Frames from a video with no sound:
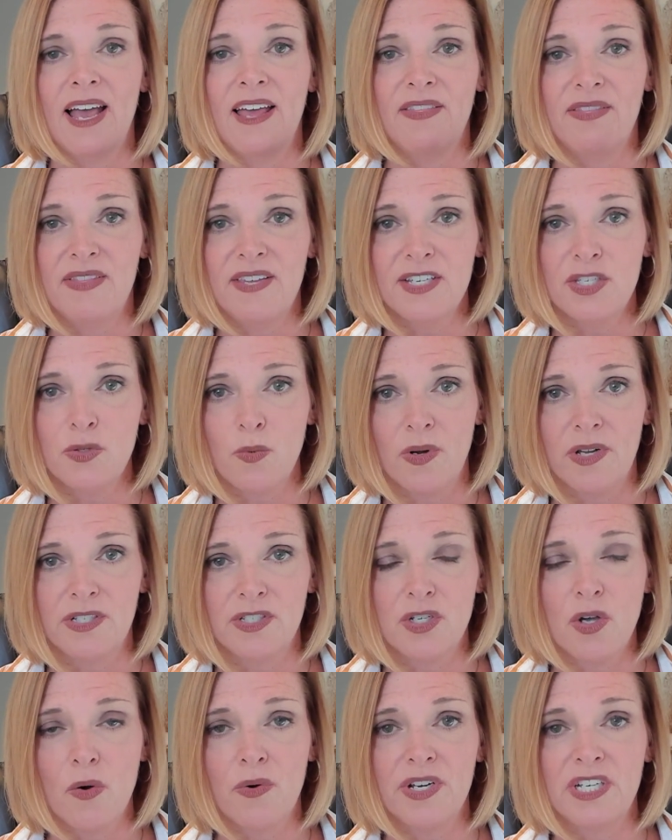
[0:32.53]
And this
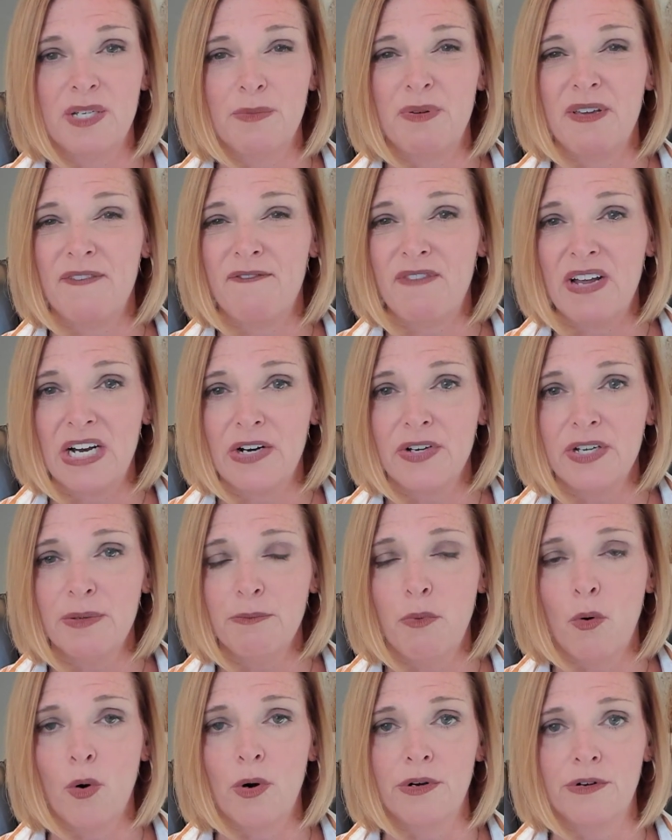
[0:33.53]
one's going to be very
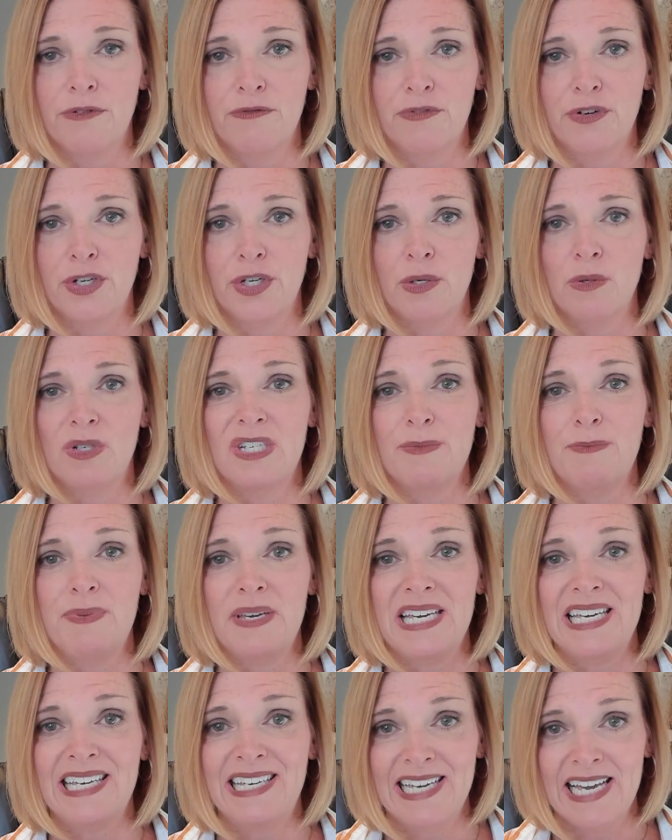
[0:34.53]
important for you to
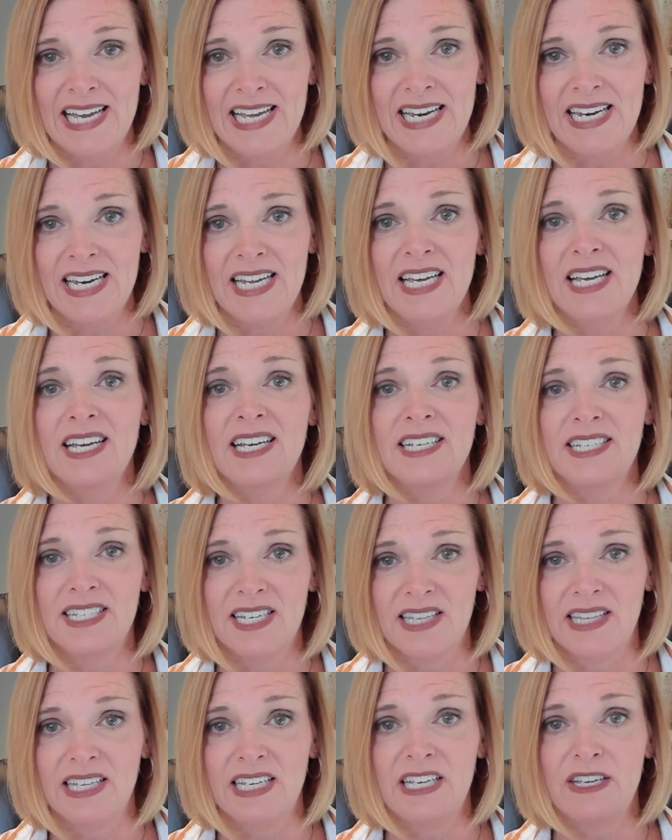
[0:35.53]
begin
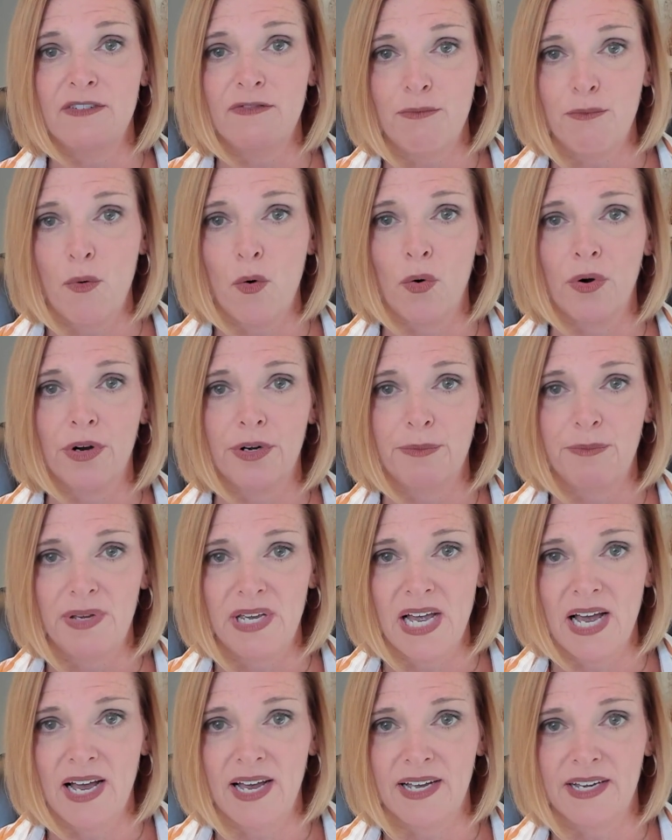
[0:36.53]
to leave porn
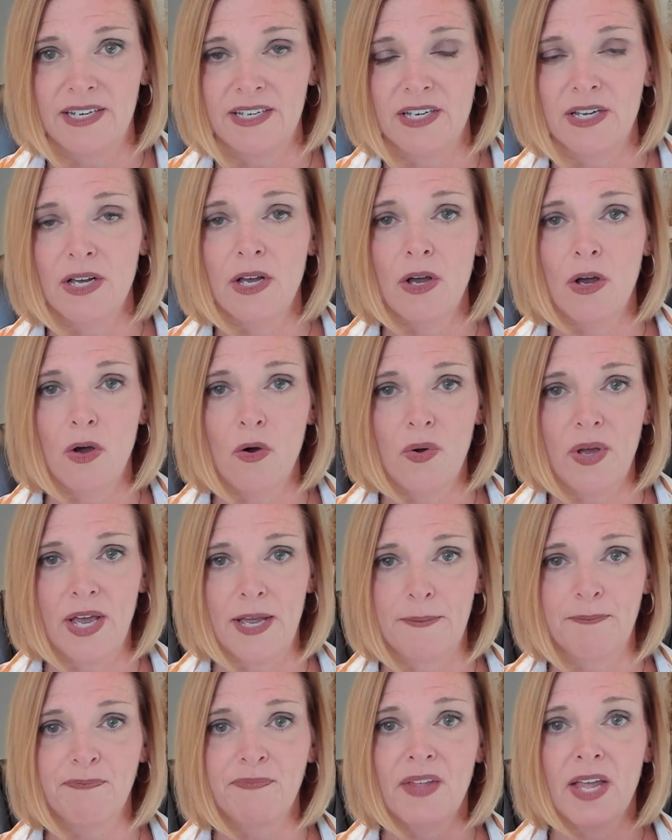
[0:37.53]
behind.
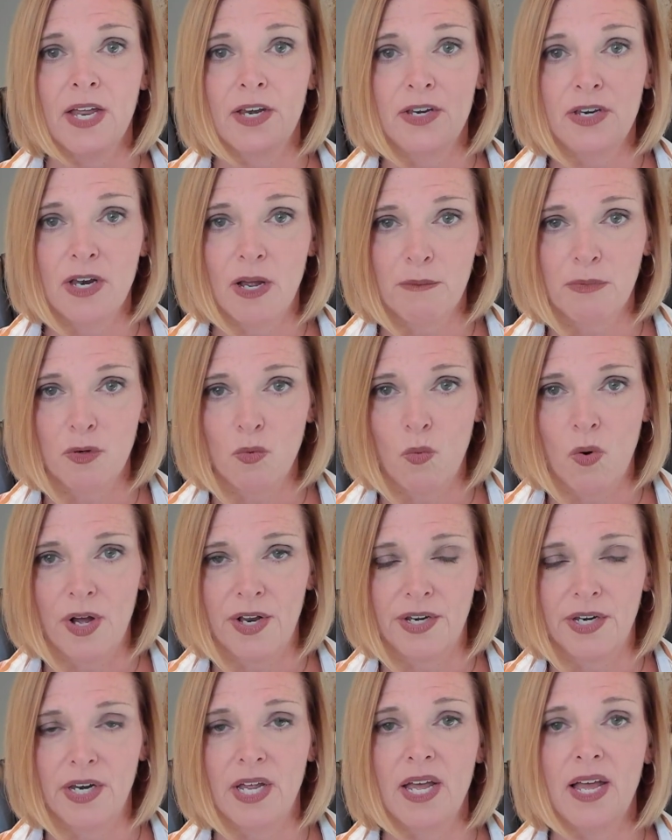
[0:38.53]
Okay, number
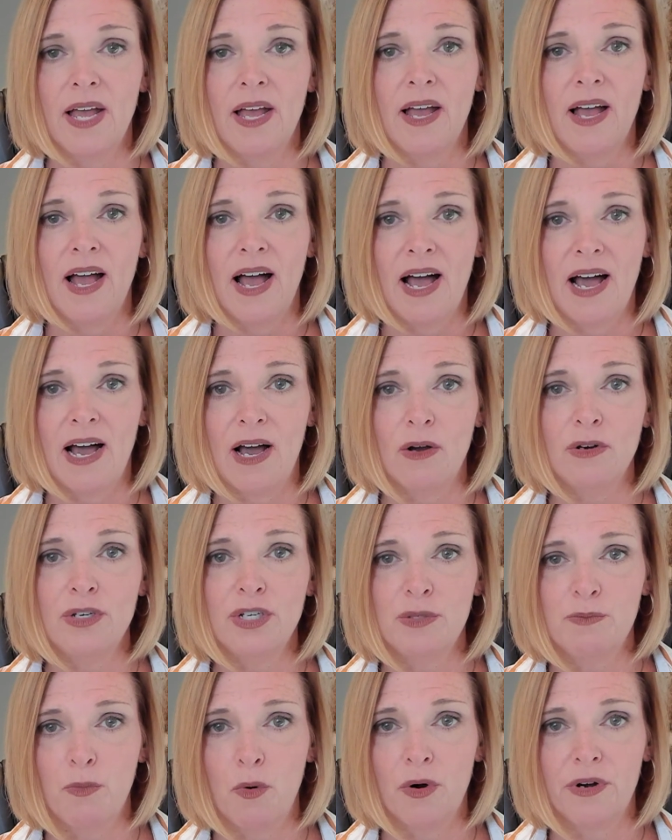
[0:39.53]
one, how
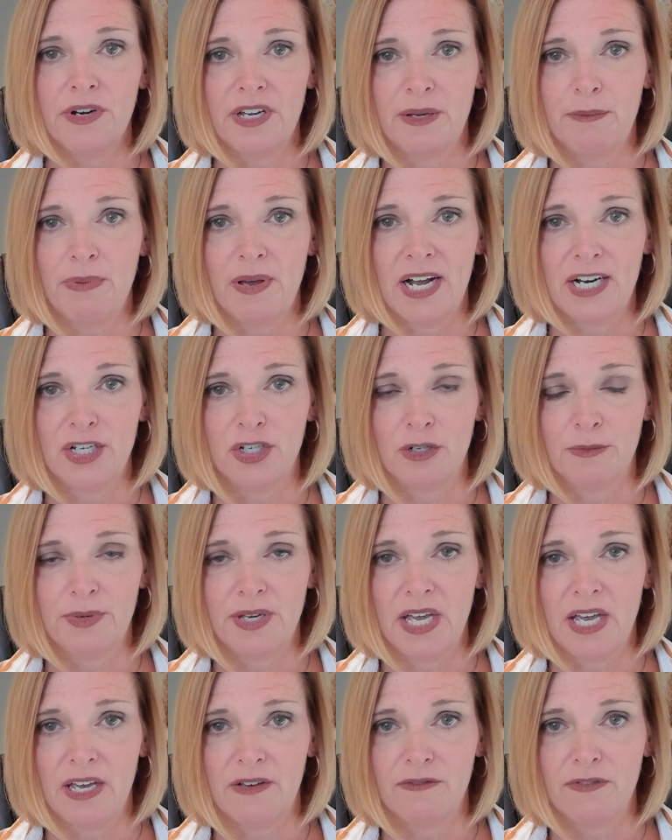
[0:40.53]
does porn impact your
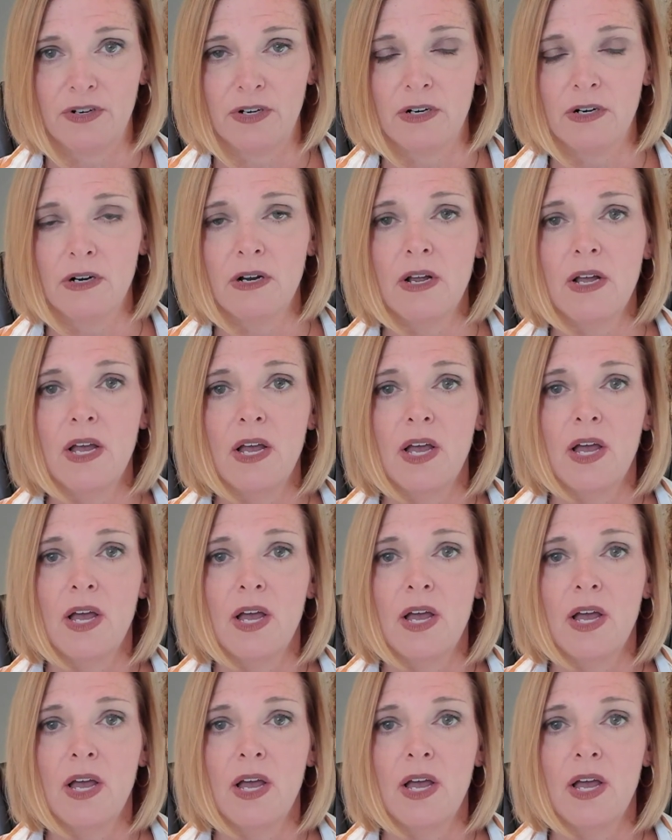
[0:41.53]
behavior?